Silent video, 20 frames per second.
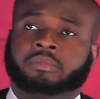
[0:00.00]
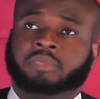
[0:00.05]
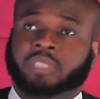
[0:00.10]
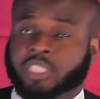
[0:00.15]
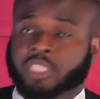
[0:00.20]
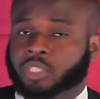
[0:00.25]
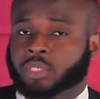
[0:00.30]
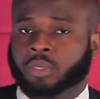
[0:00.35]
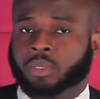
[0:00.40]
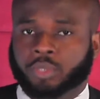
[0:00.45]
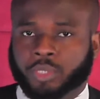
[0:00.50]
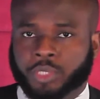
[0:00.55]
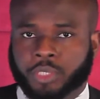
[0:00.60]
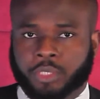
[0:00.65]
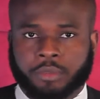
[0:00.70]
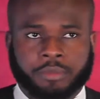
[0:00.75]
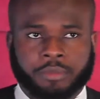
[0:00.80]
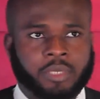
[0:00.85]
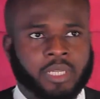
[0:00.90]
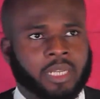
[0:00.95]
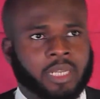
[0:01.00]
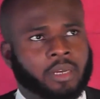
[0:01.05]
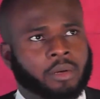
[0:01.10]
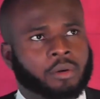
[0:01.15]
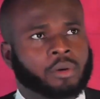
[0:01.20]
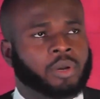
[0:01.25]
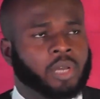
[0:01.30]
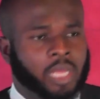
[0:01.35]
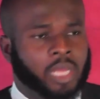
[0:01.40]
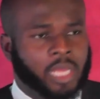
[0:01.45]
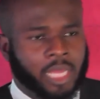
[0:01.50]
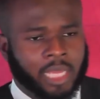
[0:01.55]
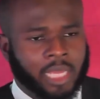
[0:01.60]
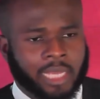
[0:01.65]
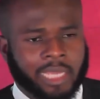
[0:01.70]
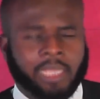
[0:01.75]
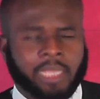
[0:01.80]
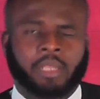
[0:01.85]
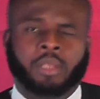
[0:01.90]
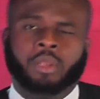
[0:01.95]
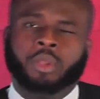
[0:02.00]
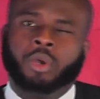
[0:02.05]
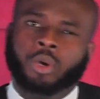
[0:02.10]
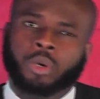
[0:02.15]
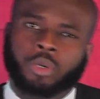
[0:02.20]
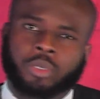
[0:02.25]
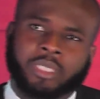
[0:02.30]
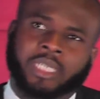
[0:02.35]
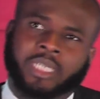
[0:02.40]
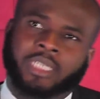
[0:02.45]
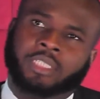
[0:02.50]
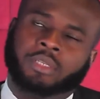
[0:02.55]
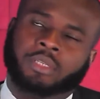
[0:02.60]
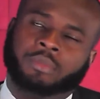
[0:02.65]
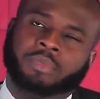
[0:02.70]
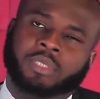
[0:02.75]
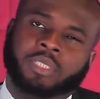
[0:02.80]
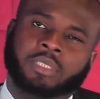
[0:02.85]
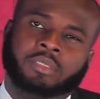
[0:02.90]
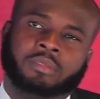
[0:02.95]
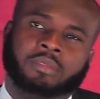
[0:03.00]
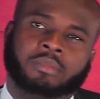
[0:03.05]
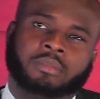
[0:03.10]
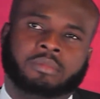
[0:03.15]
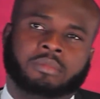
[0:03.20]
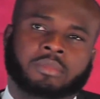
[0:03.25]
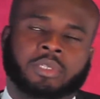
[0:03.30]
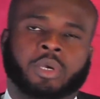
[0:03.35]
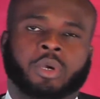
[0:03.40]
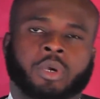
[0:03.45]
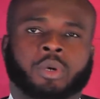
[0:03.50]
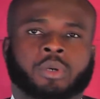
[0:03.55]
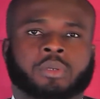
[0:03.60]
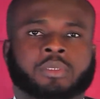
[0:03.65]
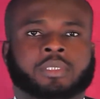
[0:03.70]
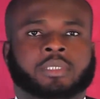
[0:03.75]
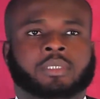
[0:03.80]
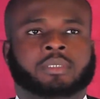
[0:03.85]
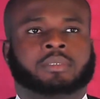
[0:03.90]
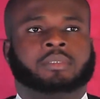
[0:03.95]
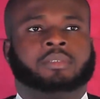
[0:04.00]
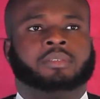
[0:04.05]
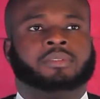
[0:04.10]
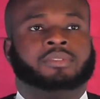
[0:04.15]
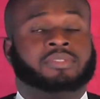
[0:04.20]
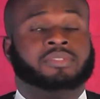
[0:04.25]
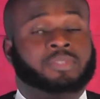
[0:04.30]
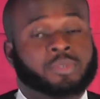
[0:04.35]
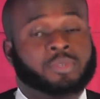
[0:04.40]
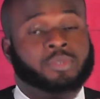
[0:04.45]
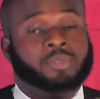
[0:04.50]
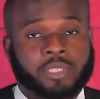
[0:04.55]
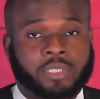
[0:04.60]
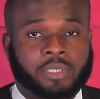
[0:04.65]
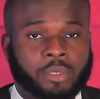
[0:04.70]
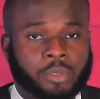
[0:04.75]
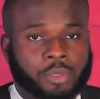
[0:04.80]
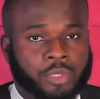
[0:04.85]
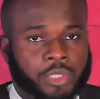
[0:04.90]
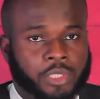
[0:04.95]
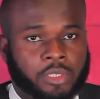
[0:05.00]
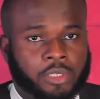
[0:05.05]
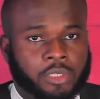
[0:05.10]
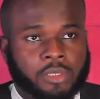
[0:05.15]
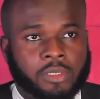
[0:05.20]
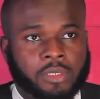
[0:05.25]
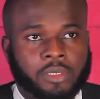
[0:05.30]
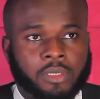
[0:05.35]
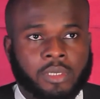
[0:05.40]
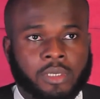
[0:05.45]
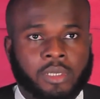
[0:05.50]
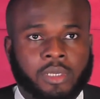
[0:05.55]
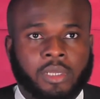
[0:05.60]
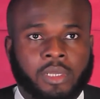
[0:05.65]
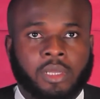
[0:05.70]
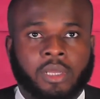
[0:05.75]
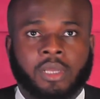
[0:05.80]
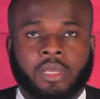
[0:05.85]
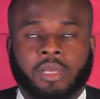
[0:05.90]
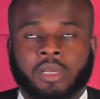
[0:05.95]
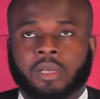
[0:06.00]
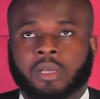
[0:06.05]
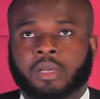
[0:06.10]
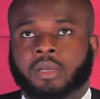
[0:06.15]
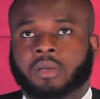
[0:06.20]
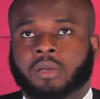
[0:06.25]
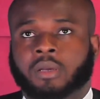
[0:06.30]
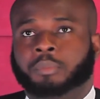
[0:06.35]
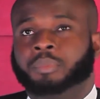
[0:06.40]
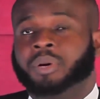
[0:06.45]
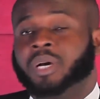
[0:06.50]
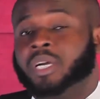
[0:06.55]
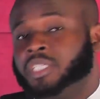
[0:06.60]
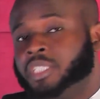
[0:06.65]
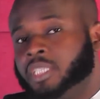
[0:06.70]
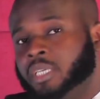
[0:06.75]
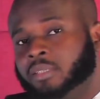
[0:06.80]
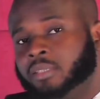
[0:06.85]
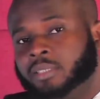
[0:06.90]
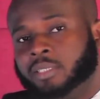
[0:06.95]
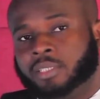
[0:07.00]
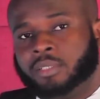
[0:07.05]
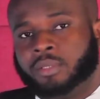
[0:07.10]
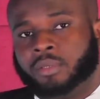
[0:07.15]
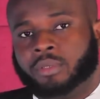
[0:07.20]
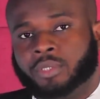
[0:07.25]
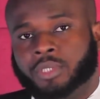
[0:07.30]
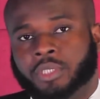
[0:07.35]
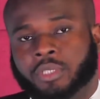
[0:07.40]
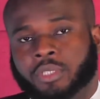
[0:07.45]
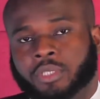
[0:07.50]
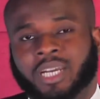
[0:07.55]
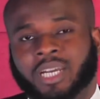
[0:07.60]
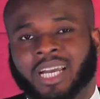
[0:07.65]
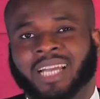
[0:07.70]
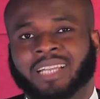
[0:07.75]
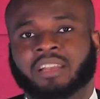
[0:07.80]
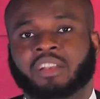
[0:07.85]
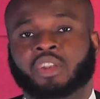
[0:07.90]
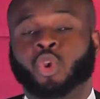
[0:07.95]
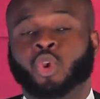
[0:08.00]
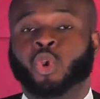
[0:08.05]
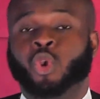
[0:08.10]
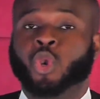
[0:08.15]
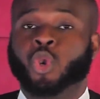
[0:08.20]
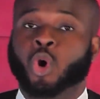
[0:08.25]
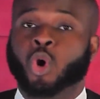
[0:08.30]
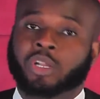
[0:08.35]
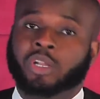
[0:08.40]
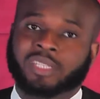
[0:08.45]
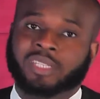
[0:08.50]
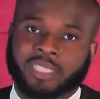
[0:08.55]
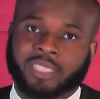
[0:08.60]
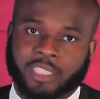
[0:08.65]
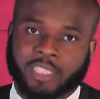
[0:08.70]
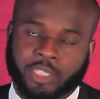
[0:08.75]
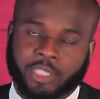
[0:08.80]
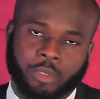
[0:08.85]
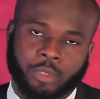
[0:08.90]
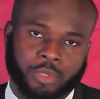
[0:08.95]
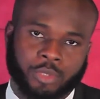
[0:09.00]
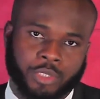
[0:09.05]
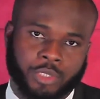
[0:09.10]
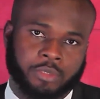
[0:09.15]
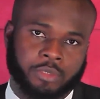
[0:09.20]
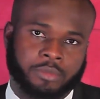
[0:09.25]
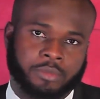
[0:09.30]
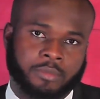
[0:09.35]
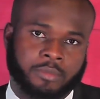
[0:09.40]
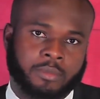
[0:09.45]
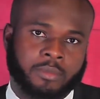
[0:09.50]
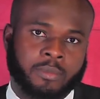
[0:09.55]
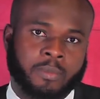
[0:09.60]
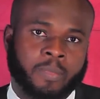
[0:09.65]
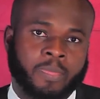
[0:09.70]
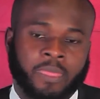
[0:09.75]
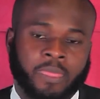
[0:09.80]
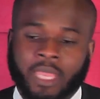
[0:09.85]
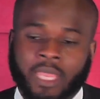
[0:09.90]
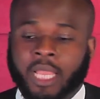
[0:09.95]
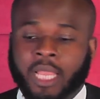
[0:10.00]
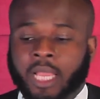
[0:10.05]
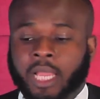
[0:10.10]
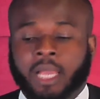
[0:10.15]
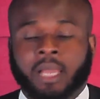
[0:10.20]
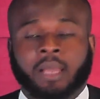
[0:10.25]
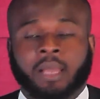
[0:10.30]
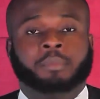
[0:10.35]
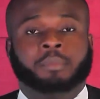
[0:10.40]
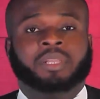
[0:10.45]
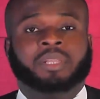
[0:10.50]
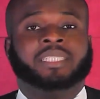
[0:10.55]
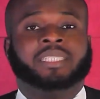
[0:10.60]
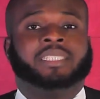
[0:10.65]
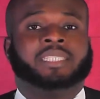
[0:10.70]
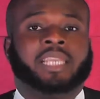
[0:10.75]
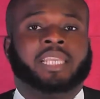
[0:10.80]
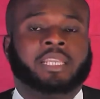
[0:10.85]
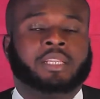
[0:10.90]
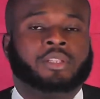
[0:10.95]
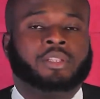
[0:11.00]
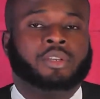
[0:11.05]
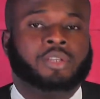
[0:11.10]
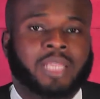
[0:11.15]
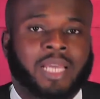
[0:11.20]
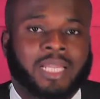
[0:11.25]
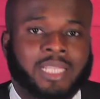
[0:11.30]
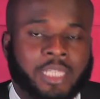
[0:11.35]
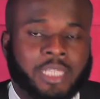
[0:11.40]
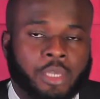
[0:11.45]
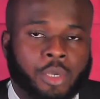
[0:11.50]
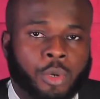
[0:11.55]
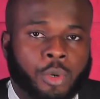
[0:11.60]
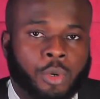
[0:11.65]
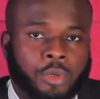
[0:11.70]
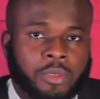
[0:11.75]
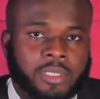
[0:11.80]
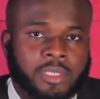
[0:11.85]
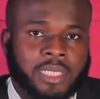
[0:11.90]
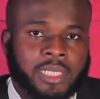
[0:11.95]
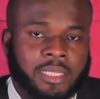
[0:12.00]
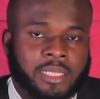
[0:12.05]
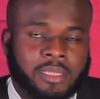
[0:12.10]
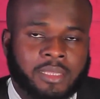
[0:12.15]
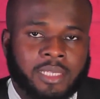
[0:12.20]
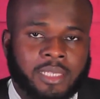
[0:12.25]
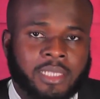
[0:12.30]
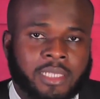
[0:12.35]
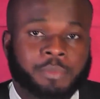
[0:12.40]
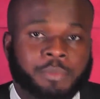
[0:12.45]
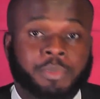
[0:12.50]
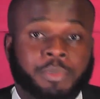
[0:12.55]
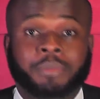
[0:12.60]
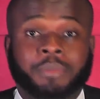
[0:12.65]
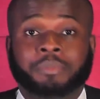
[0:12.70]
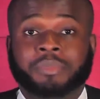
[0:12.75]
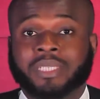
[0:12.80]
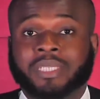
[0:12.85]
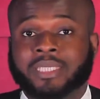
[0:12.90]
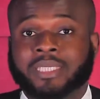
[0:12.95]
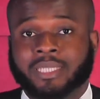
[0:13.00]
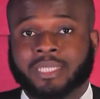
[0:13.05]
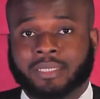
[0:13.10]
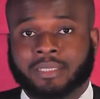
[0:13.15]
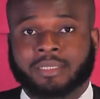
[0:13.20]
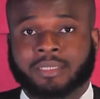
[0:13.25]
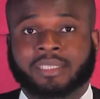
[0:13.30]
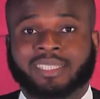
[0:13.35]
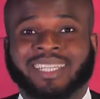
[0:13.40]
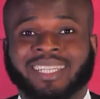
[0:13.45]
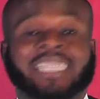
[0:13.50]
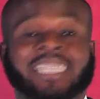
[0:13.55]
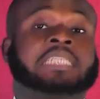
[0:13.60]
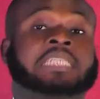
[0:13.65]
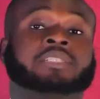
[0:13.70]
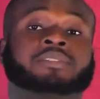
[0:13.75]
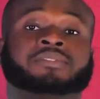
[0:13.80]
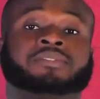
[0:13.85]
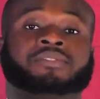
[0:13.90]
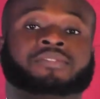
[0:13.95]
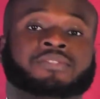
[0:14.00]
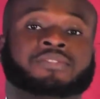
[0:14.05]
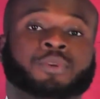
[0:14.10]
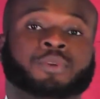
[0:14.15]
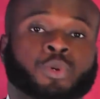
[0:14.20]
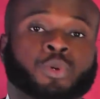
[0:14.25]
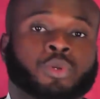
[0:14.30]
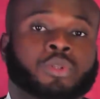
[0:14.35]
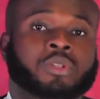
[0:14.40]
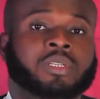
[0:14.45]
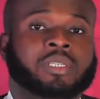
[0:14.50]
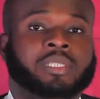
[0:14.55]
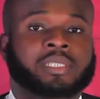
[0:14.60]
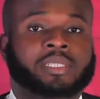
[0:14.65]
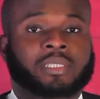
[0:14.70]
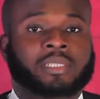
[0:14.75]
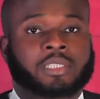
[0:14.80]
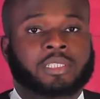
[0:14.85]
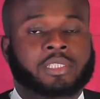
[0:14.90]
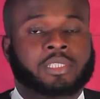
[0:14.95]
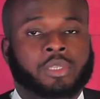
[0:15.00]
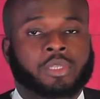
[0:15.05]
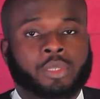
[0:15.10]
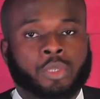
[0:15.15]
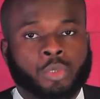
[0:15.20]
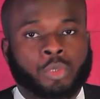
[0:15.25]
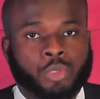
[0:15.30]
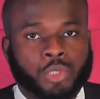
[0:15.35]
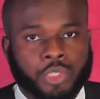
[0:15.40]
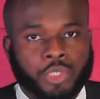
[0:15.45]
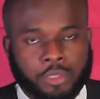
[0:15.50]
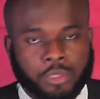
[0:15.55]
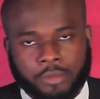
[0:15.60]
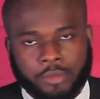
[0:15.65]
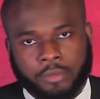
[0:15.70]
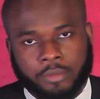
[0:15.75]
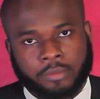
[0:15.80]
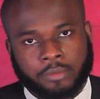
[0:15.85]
disclosure. Now, in law, there's something called full disclosure, partial disclosure, and non-disclosure. Please take note that the only thing permitted is full disclosure.